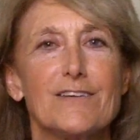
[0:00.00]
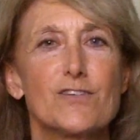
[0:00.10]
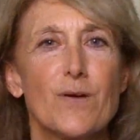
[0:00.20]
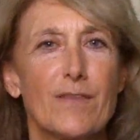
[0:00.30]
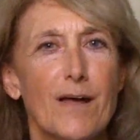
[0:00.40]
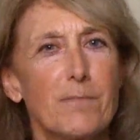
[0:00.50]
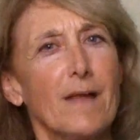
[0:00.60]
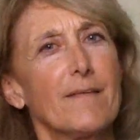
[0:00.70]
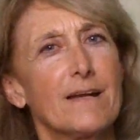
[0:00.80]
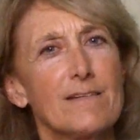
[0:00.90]
And so I thought
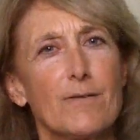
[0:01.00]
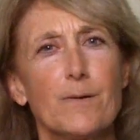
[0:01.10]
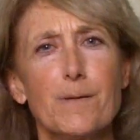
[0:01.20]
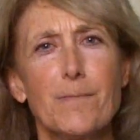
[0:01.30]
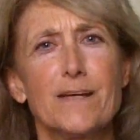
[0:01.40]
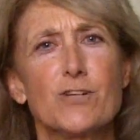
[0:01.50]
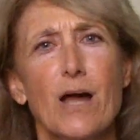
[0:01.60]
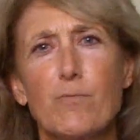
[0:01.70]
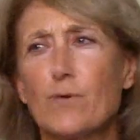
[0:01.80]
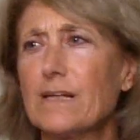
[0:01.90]
about that. I thought, maybe my
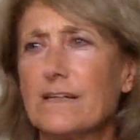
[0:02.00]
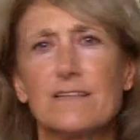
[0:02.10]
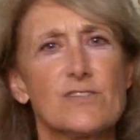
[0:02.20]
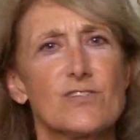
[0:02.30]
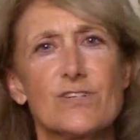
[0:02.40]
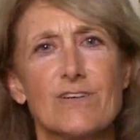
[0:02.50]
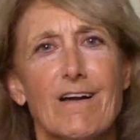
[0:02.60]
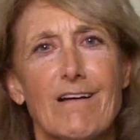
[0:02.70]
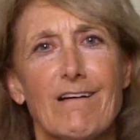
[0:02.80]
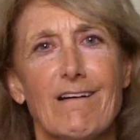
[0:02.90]
job really is just,
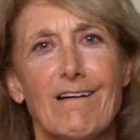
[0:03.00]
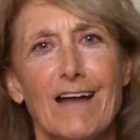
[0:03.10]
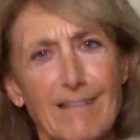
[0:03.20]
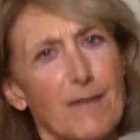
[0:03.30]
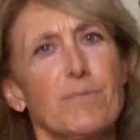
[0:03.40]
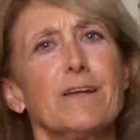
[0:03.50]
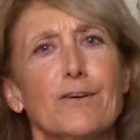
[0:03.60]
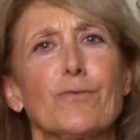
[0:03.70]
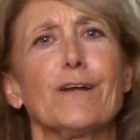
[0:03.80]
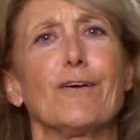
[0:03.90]
I like being
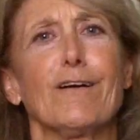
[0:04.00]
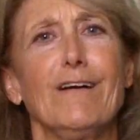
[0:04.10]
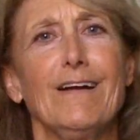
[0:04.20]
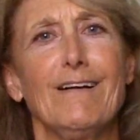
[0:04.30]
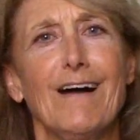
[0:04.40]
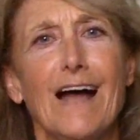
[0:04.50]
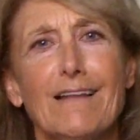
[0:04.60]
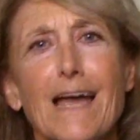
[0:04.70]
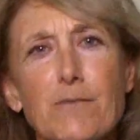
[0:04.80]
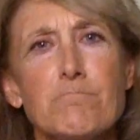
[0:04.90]
a greeter. I
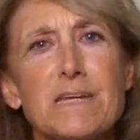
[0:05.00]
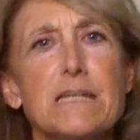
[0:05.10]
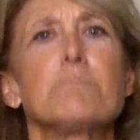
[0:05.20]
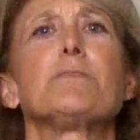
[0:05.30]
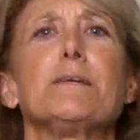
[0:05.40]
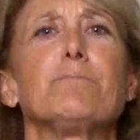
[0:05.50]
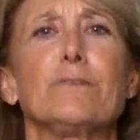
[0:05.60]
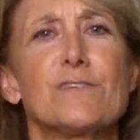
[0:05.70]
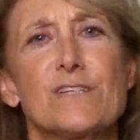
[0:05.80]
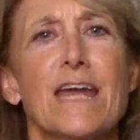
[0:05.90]
like meeting people
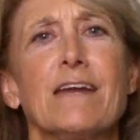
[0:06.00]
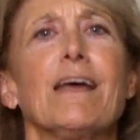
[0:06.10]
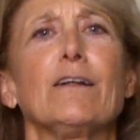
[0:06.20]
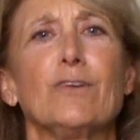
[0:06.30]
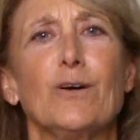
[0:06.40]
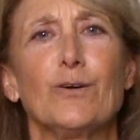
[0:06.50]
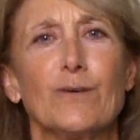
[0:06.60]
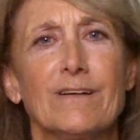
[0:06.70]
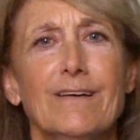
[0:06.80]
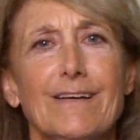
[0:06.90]
and saying hello
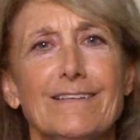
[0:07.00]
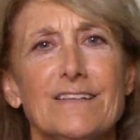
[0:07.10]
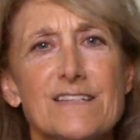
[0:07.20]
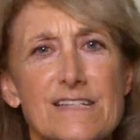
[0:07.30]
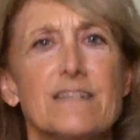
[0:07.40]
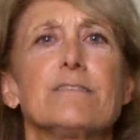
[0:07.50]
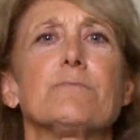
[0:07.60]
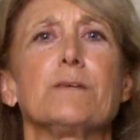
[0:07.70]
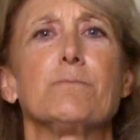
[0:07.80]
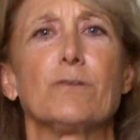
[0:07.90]
and listening to
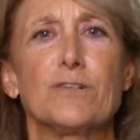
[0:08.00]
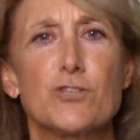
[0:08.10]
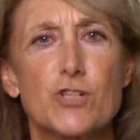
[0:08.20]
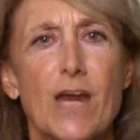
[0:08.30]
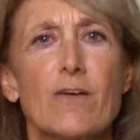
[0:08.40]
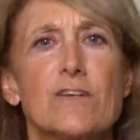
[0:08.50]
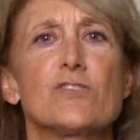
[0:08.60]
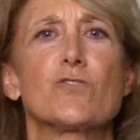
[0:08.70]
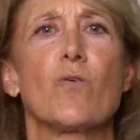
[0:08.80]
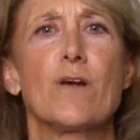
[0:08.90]
people and sharing
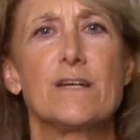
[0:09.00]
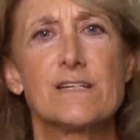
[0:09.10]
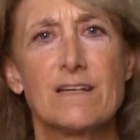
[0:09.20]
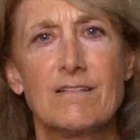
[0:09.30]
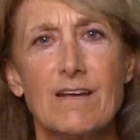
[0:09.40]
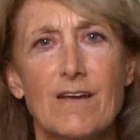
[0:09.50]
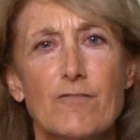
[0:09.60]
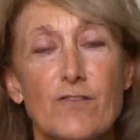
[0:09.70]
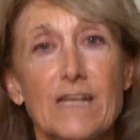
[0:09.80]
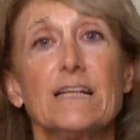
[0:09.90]
stories and
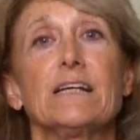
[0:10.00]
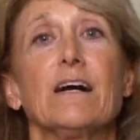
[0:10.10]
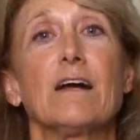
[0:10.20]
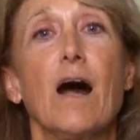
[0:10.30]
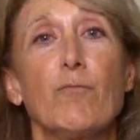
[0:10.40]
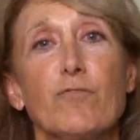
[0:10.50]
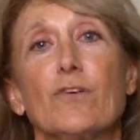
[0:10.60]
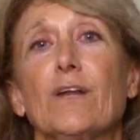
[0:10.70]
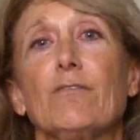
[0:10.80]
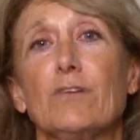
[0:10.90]
feeling a
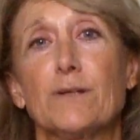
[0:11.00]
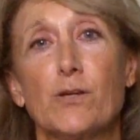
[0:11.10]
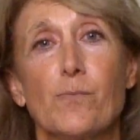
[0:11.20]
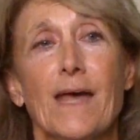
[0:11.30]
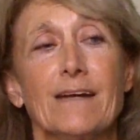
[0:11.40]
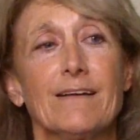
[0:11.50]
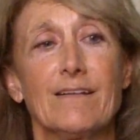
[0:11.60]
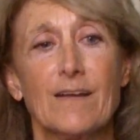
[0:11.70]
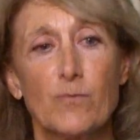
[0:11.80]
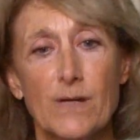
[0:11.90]
comfort level in
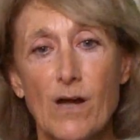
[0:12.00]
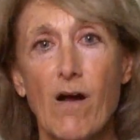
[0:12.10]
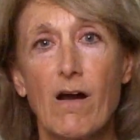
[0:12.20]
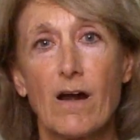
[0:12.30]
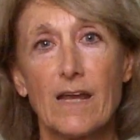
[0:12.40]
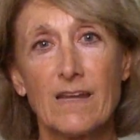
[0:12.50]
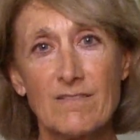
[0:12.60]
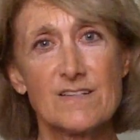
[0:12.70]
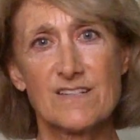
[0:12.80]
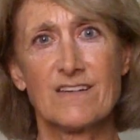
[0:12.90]
humanity that we are
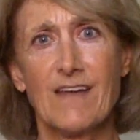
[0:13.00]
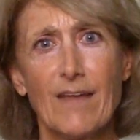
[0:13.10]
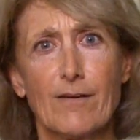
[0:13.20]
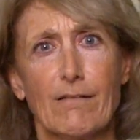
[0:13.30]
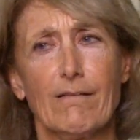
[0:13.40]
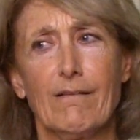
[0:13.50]
in this together.